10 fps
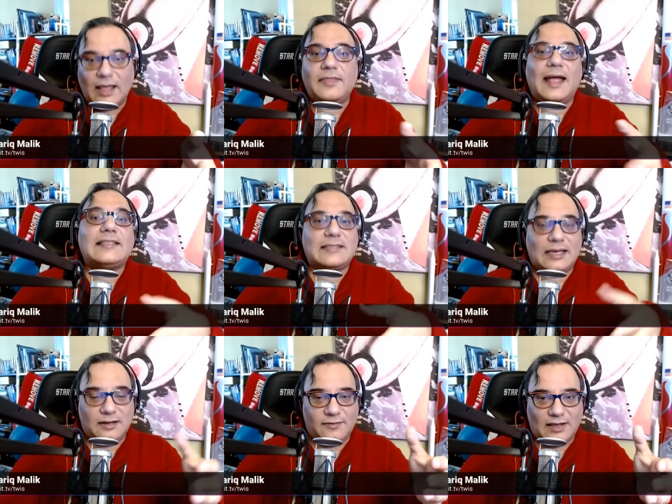And that's
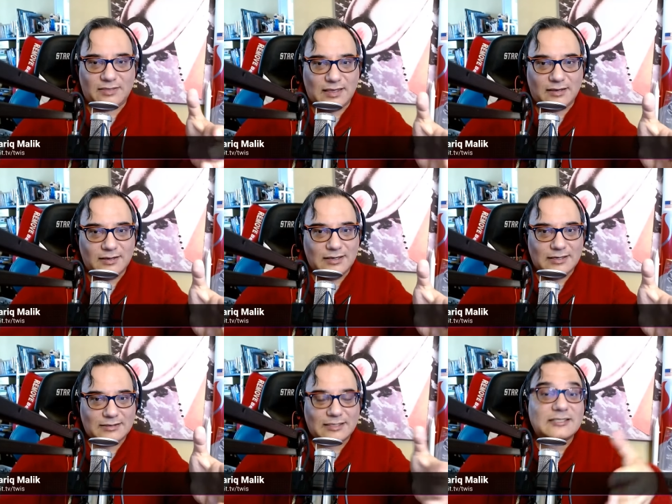kind of, I think,
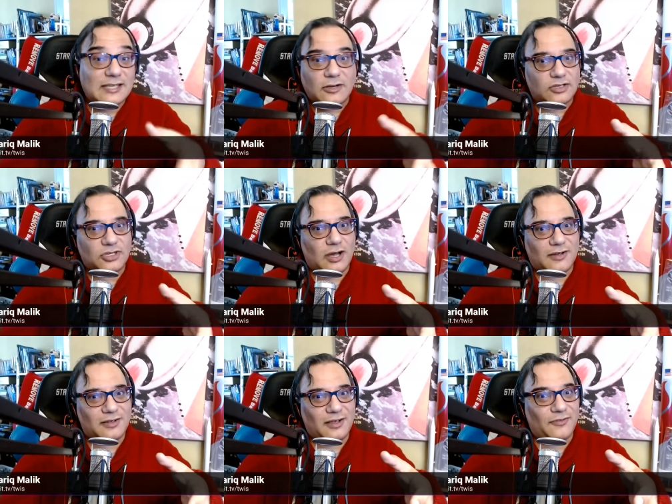the sticker
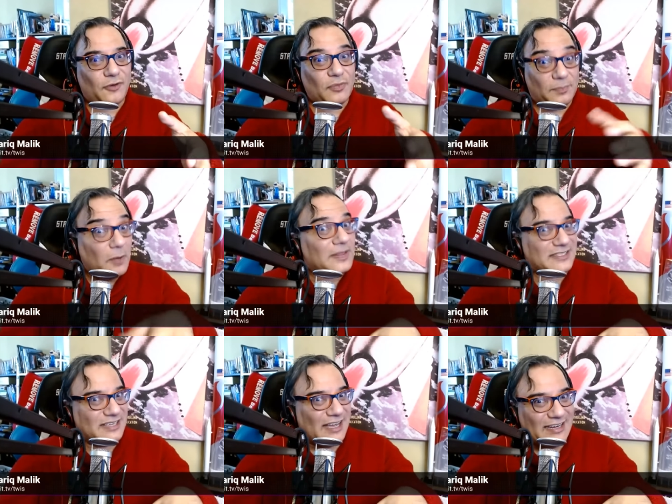shock from the public
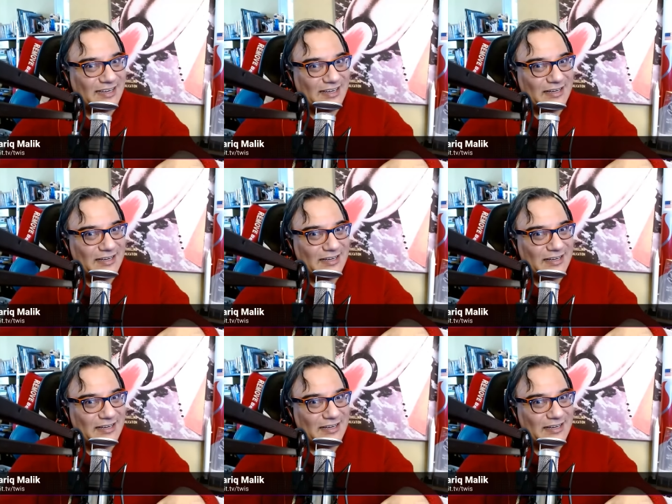side.